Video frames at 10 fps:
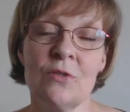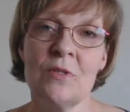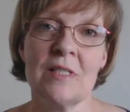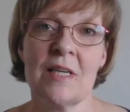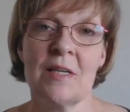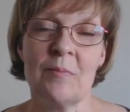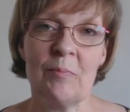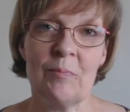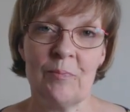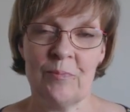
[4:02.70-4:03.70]
As soon as I
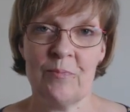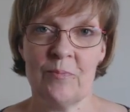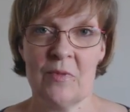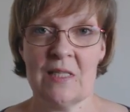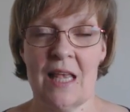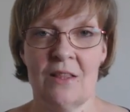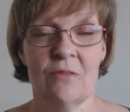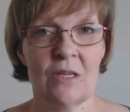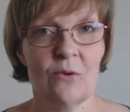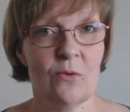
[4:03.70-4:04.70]
set the
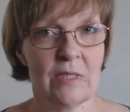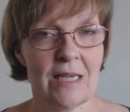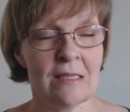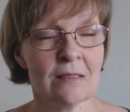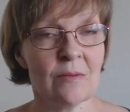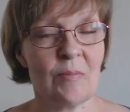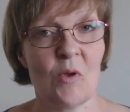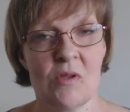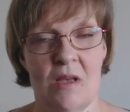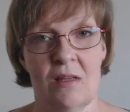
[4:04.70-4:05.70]
recording to
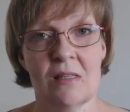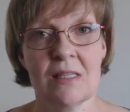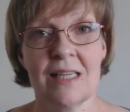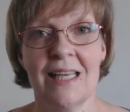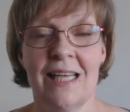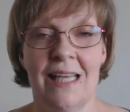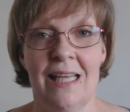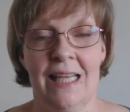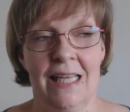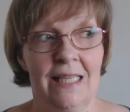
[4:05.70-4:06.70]
podcast,
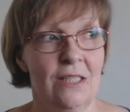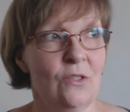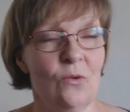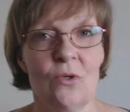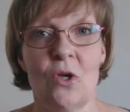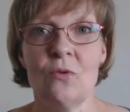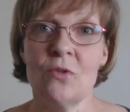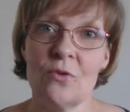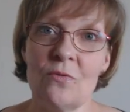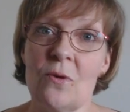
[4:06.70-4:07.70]
the door
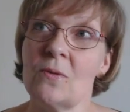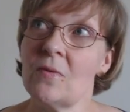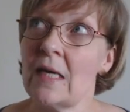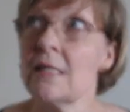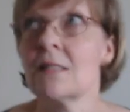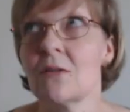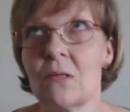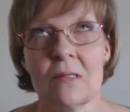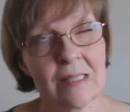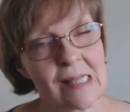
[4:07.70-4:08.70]
goes, or the phone rings,
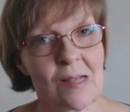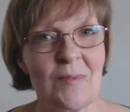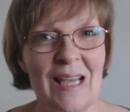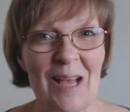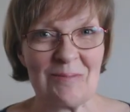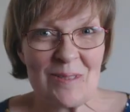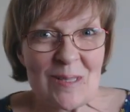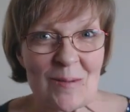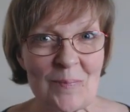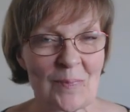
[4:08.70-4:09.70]
or something
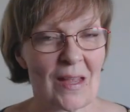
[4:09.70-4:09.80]
happens.